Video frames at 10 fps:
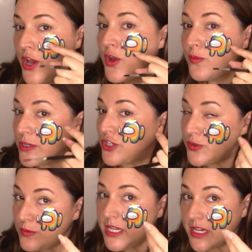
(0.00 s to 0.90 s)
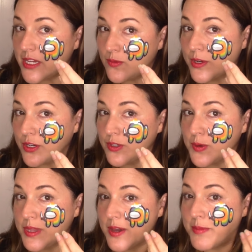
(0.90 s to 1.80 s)
which you need when you're
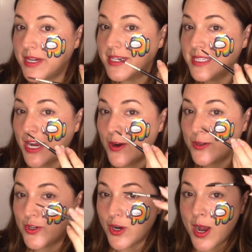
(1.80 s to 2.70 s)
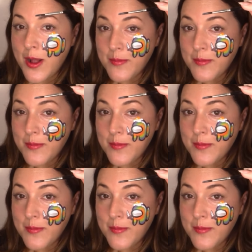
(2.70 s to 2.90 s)
doing the Among Us character,